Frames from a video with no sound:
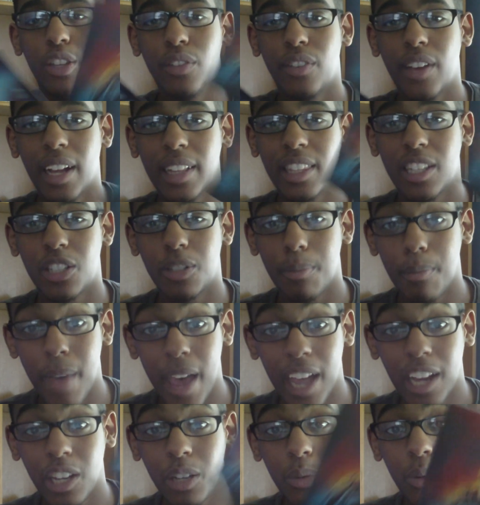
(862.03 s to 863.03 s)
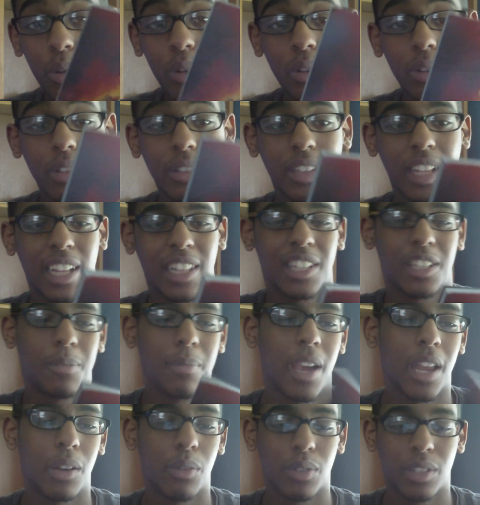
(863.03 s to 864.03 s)
you've got this manual, not this
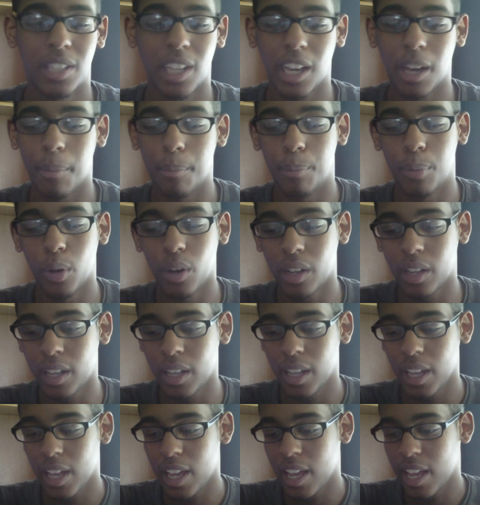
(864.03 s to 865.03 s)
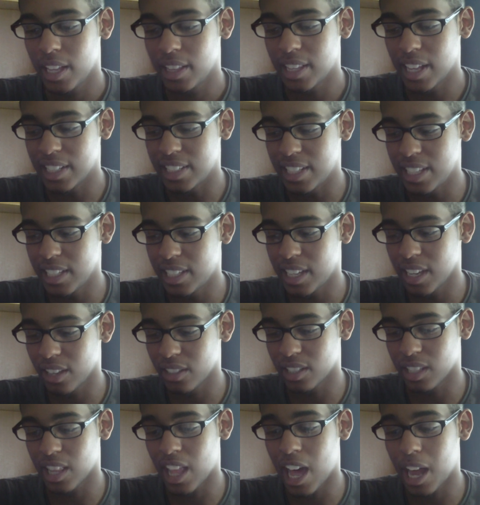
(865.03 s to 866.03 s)
manual, it's like a book that
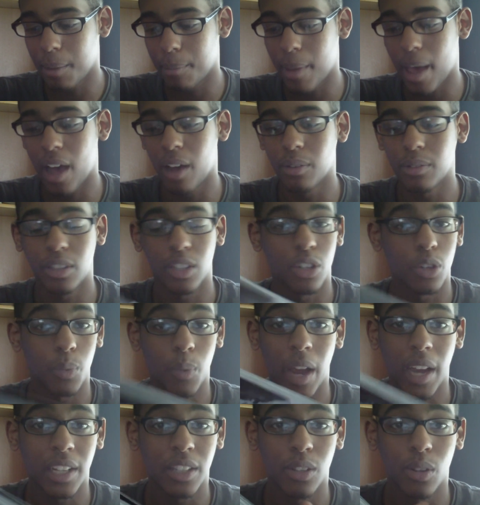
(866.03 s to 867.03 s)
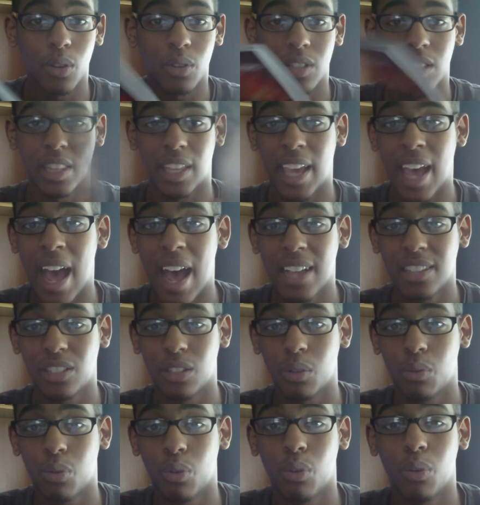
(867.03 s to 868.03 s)
details a lot about the directors and the cast
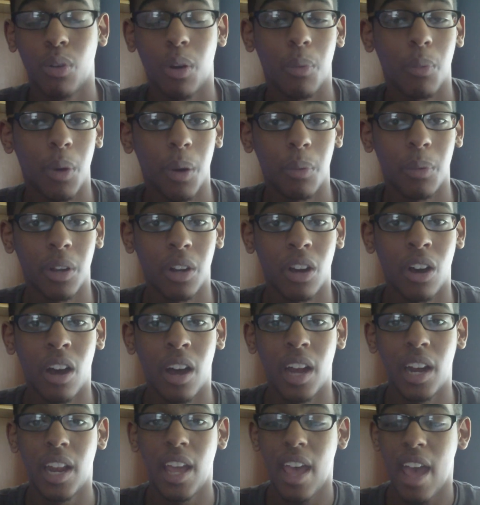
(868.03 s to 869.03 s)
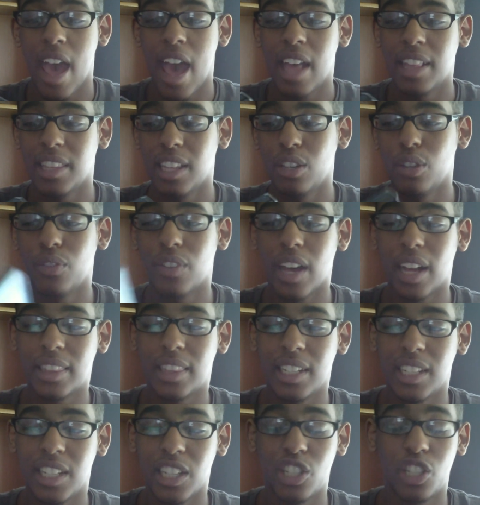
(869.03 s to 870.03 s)
and crew and what went on. And then you've
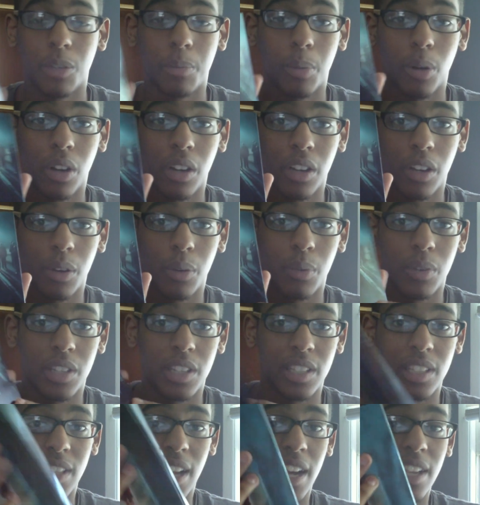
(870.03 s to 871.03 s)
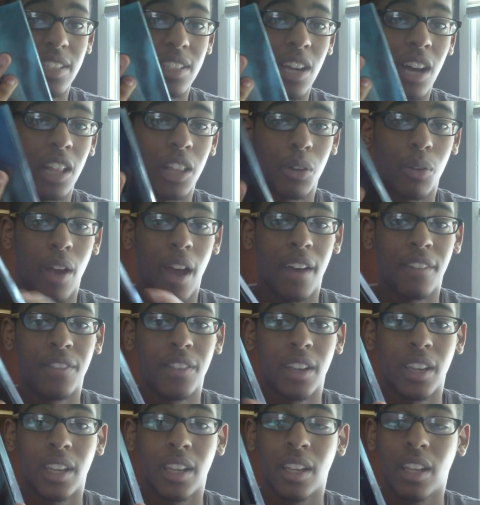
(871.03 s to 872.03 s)
got the digibook, which is nice,
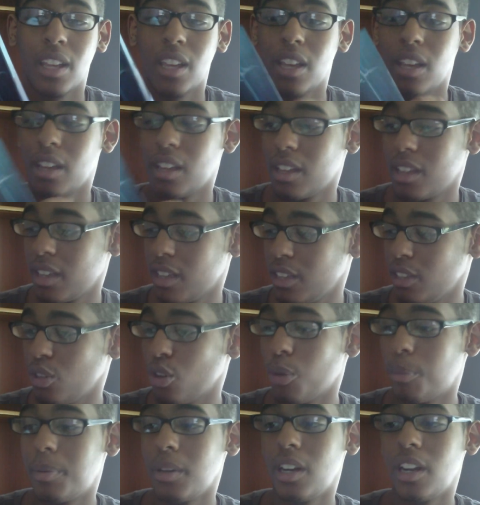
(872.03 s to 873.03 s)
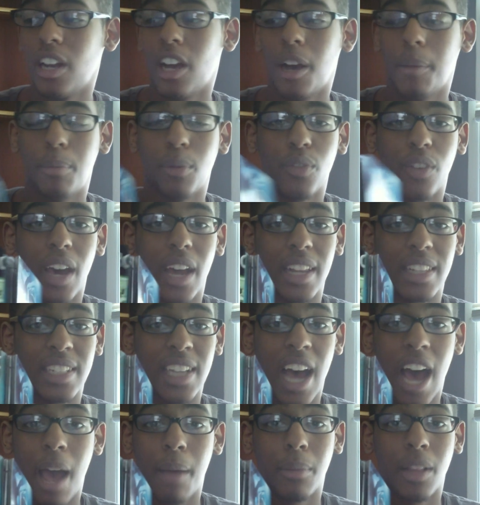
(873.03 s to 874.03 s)
holographic. You open it up, you've got a
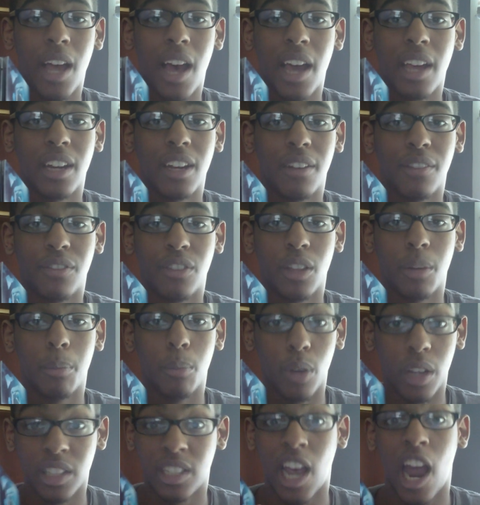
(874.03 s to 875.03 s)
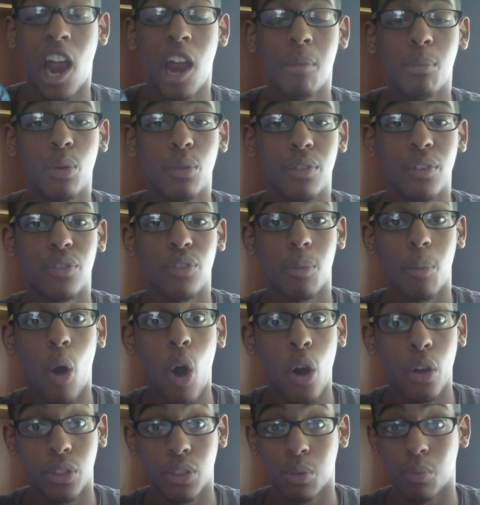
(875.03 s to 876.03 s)
timeline of the entire movie from
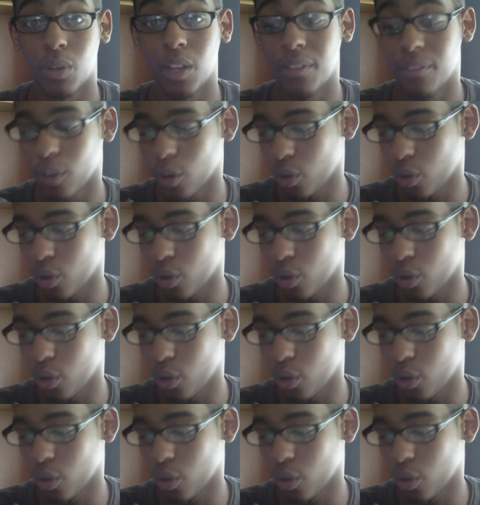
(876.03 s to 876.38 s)
all 3